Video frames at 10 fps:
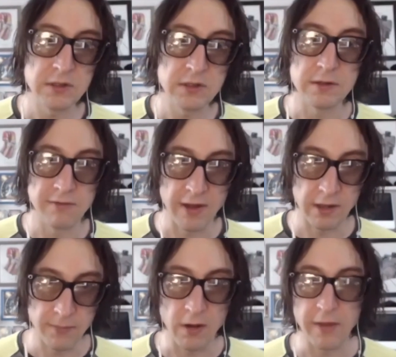to develop
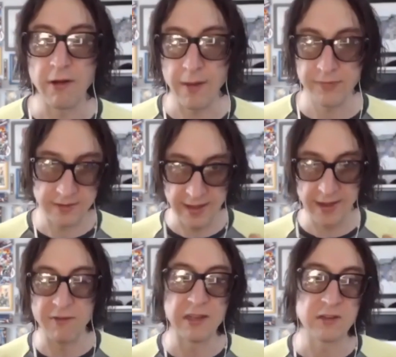all their apps and to
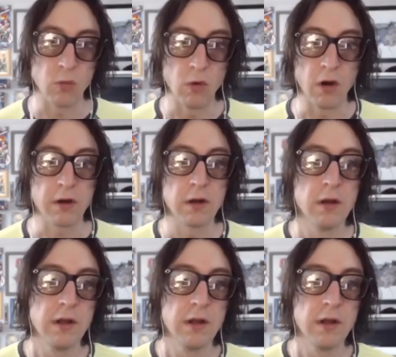get everything to work.